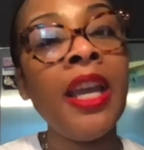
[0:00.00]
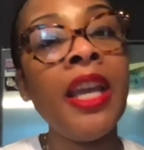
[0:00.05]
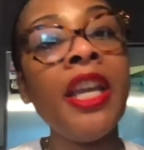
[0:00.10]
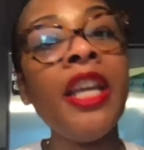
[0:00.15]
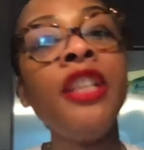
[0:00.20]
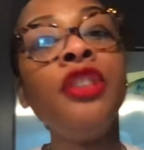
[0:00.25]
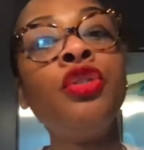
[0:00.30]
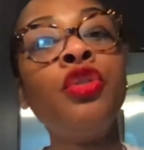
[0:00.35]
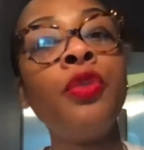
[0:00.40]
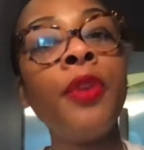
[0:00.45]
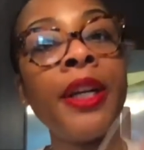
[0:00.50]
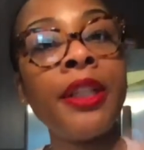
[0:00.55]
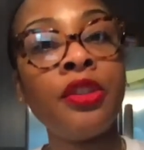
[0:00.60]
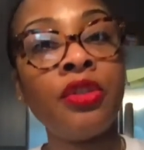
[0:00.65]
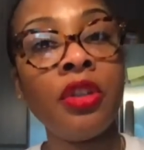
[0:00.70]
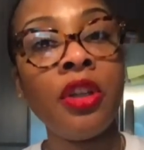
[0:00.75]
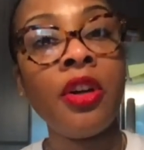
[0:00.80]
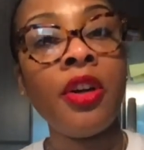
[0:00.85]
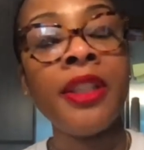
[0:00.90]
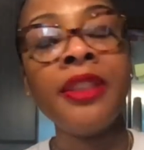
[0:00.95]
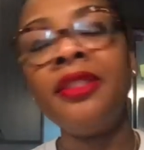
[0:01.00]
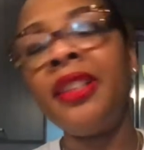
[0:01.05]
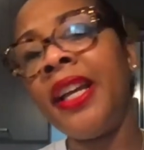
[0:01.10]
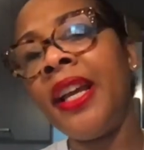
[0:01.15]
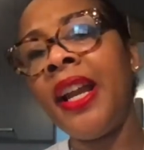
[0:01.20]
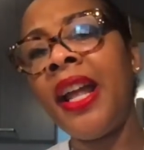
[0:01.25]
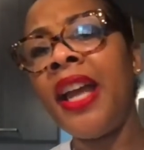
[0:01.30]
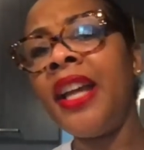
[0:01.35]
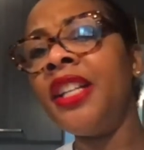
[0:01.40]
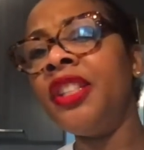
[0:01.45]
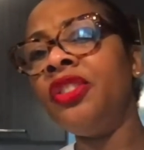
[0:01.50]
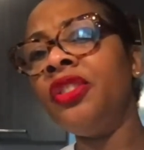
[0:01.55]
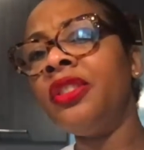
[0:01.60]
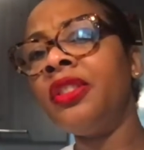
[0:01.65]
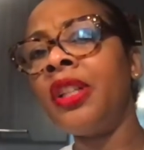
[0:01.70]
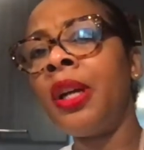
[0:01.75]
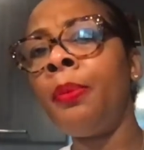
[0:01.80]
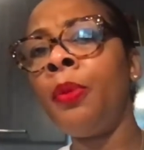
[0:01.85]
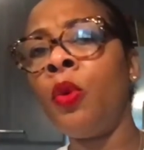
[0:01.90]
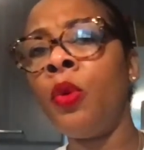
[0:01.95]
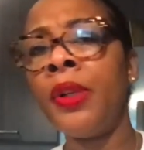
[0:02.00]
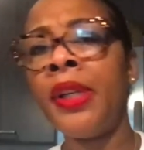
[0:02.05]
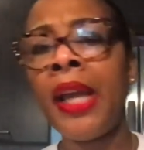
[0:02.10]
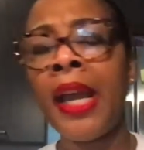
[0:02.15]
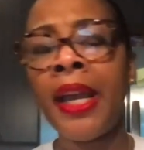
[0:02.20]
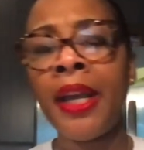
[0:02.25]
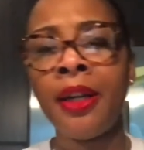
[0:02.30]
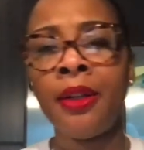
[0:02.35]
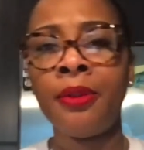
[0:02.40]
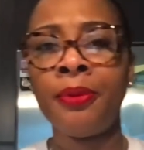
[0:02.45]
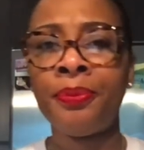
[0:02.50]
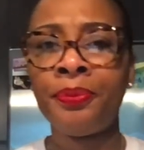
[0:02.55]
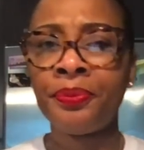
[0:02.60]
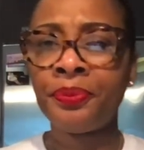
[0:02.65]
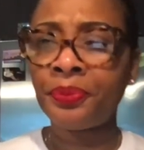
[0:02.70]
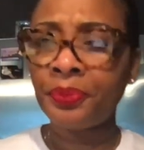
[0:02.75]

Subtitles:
He tricked her and said, hey, just come on down.